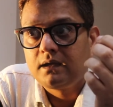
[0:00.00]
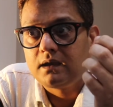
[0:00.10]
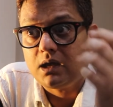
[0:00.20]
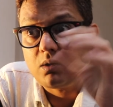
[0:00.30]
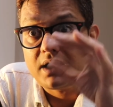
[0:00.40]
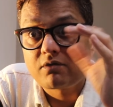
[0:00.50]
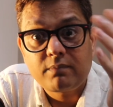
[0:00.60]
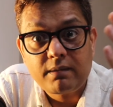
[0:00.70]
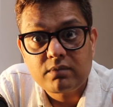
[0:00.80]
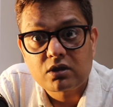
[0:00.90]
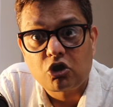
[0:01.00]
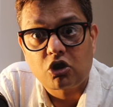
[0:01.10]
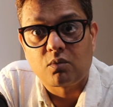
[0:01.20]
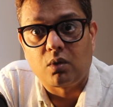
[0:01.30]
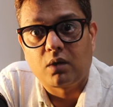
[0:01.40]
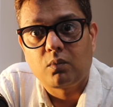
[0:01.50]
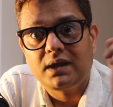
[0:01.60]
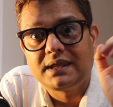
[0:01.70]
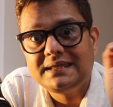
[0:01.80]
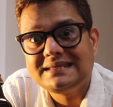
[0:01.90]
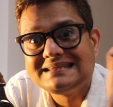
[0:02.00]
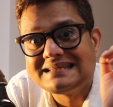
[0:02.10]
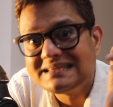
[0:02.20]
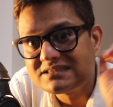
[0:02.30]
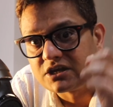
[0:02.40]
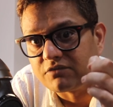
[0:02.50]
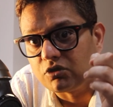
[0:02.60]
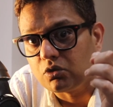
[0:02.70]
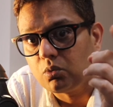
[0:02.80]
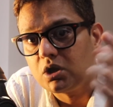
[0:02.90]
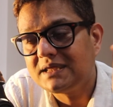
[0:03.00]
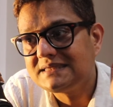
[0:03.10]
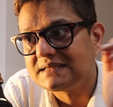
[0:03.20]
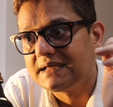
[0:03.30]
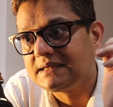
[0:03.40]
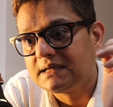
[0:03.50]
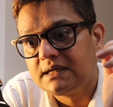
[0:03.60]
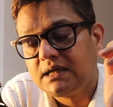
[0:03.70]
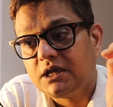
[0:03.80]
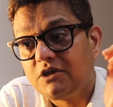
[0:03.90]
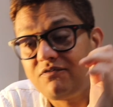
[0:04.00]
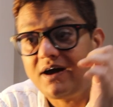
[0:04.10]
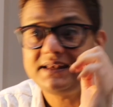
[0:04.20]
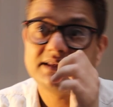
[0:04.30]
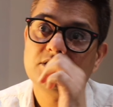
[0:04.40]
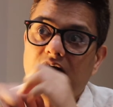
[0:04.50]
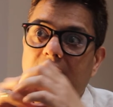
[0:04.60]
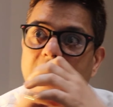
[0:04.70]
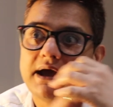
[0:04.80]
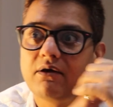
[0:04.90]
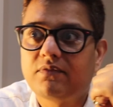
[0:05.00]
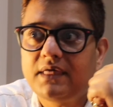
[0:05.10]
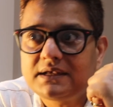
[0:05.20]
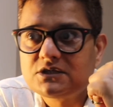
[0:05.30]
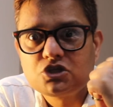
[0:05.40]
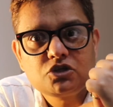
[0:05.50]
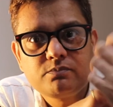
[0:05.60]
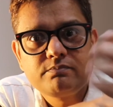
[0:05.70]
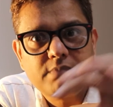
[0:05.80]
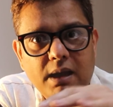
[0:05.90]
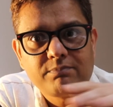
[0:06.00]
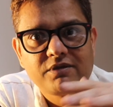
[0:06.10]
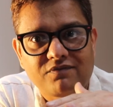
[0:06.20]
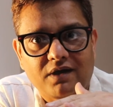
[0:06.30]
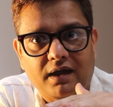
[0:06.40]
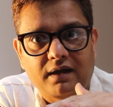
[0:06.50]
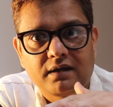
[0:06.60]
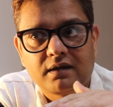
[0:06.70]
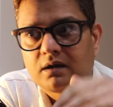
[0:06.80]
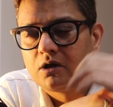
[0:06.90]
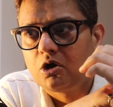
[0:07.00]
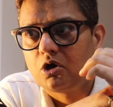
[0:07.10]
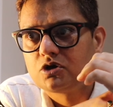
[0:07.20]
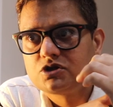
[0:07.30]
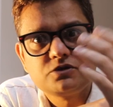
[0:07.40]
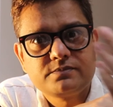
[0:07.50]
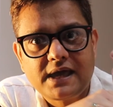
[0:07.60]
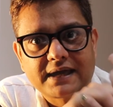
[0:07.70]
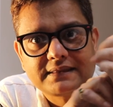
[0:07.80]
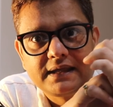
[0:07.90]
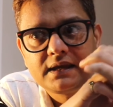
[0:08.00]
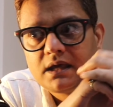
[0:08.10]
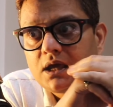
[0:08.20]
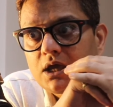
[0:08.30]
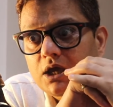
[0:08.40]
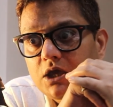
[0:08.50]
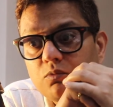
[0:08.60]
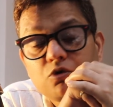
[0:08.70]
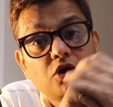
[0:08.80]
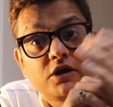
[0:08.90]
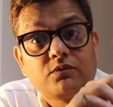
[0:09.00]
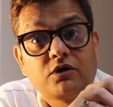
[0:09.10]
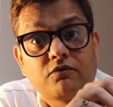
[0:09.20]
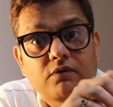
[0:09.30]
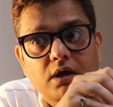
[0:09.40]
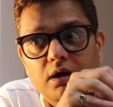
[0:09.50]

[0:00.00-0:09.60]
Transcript: Now I remember Korawong, when he did his review, what he said, if I did not have that tube amplifier or tube DAC, then he would not even,